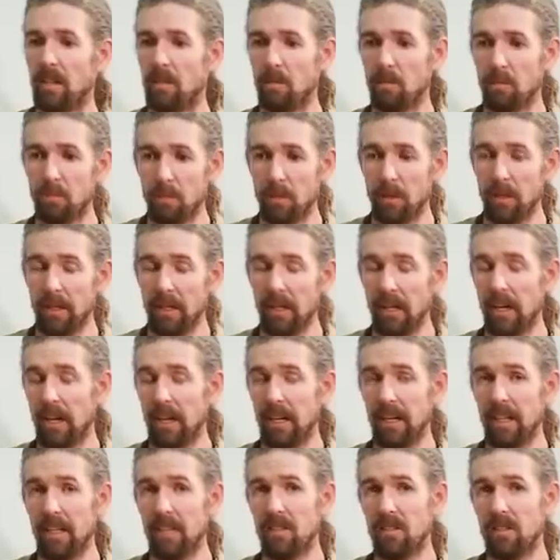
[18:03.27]
a really
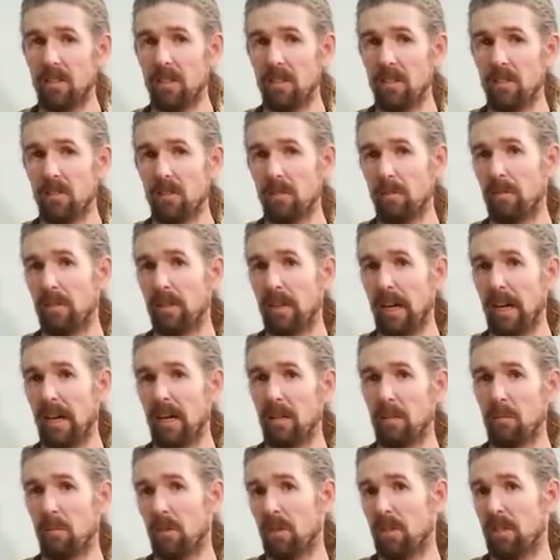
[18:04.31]
high incidence of
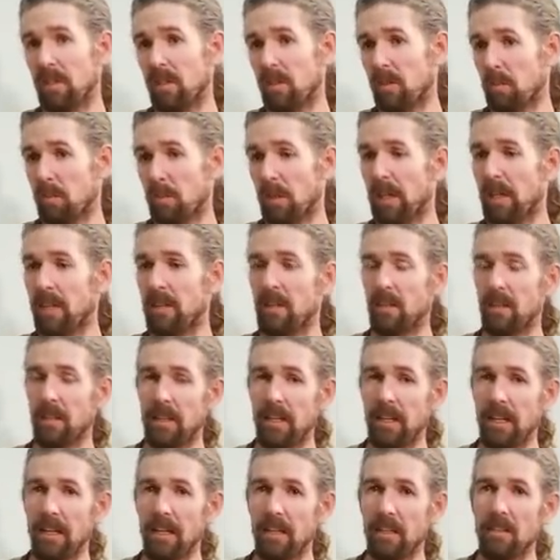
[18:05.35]
that particular plant that,
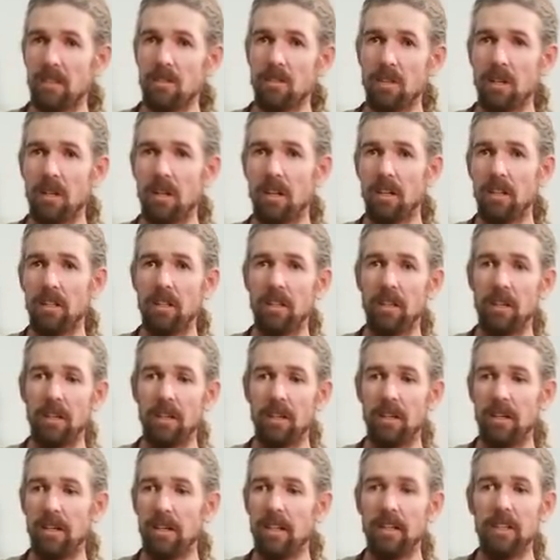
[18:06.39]
again, is on
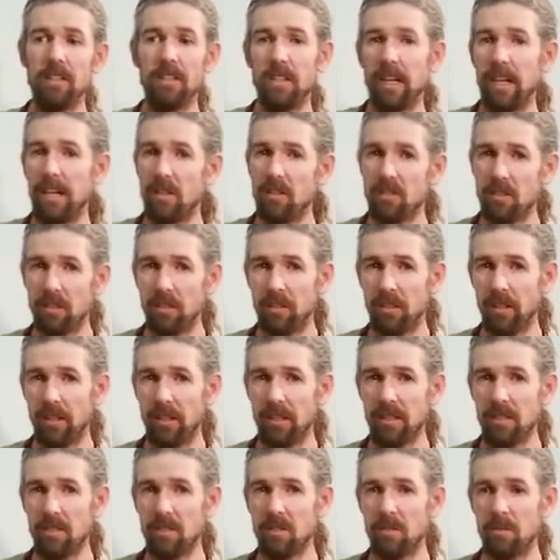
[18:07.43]
an endangered
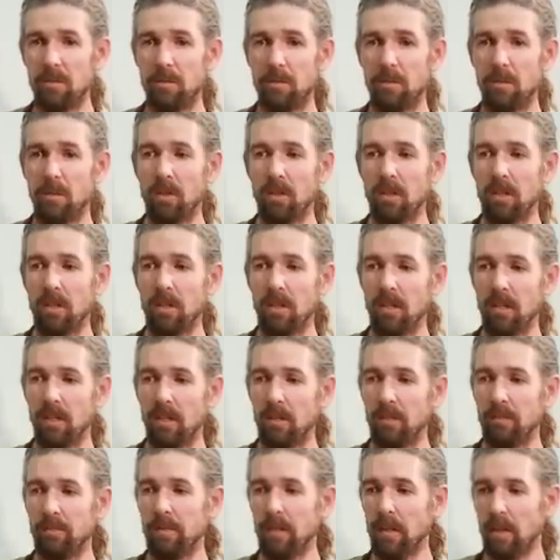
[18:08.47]
list for
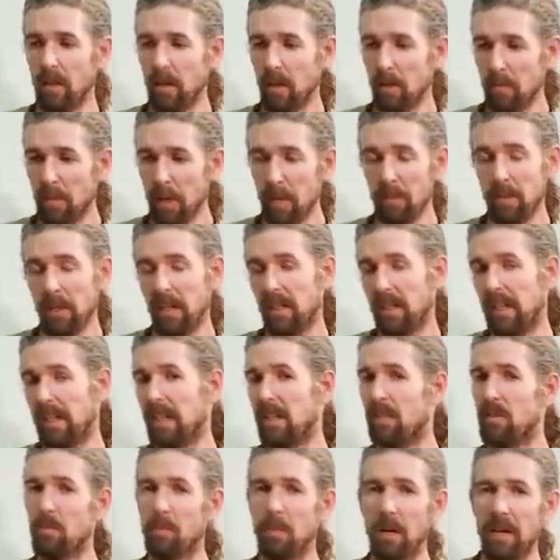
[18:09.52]
public
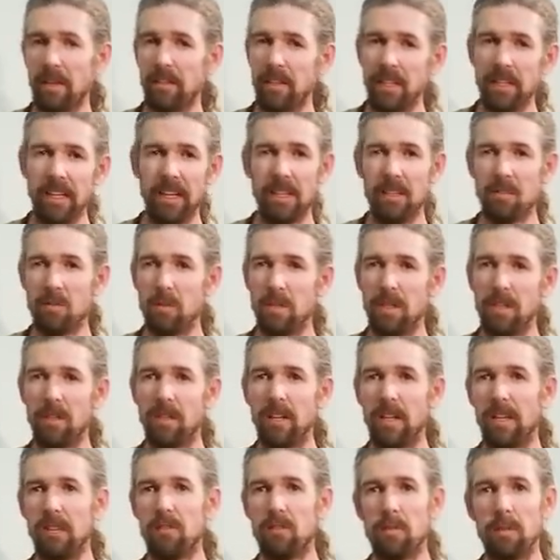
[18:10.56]
lands. Private lands, we don't
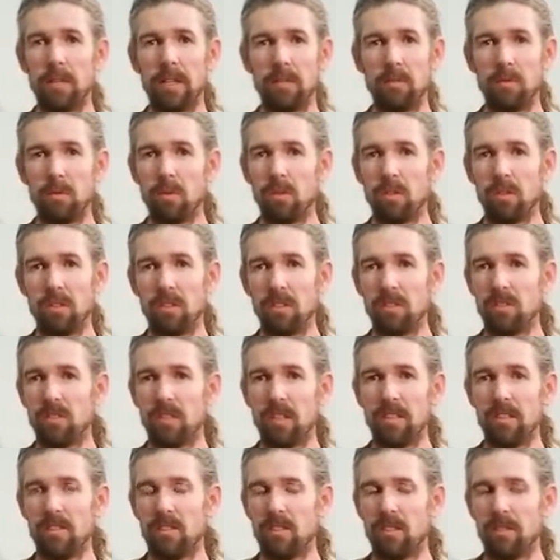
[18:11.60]
have as many rules
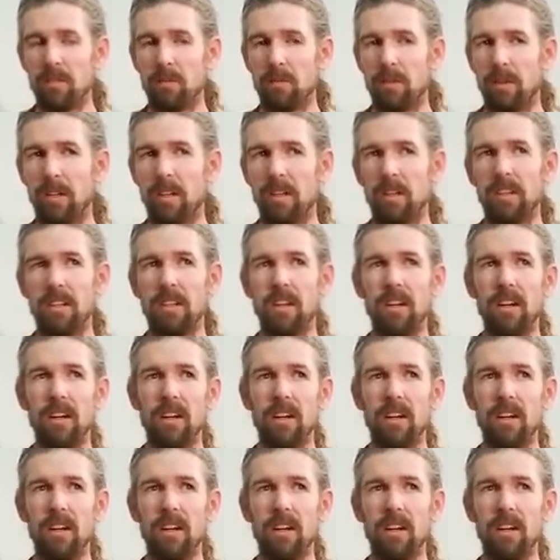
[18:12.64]
because of our